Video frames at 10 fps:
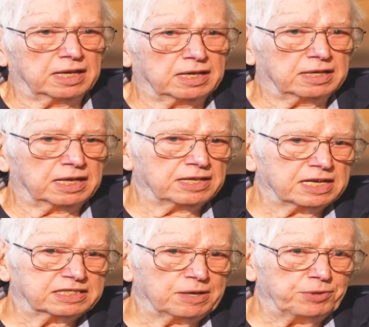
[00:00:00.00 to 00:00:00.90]
And
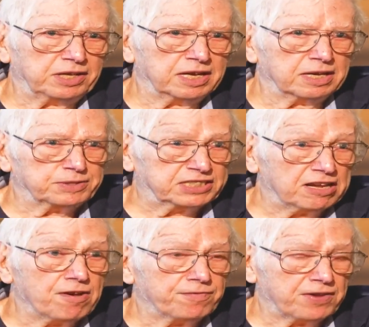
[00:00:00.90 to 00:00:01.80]
that's something in
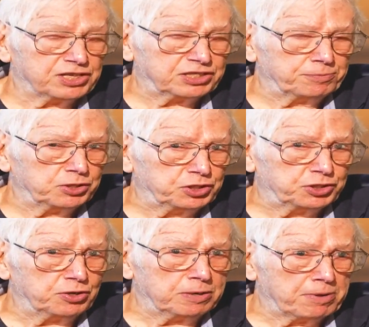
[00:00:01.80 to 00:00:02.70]
itself has some
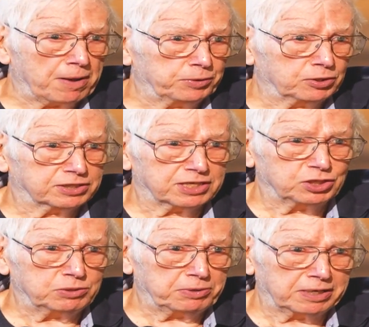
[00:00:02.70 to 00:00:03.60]
concern about, because
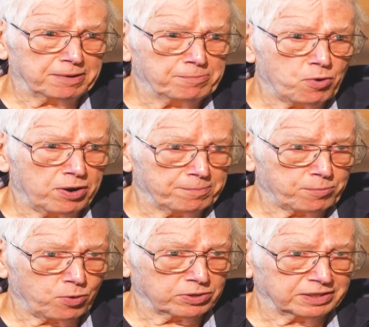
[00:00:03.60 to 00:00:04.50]
as you become more
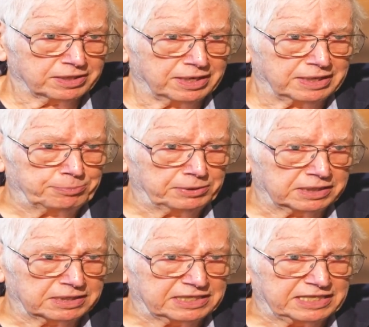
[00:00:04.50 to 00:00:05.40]
important in the
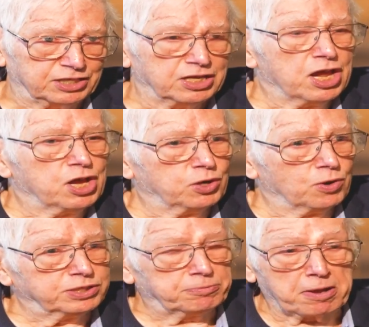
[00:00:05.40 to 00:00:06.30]
political sense,
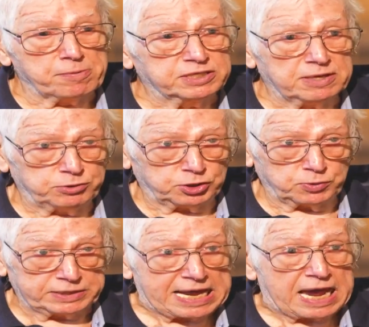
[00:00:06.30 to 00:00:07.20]
you also become subject
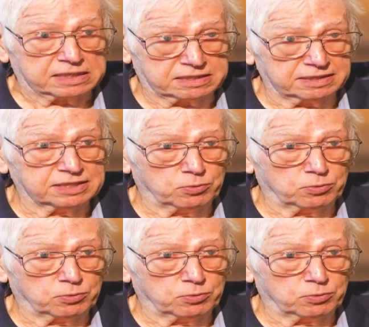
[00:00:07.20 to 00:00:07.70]
to attacks as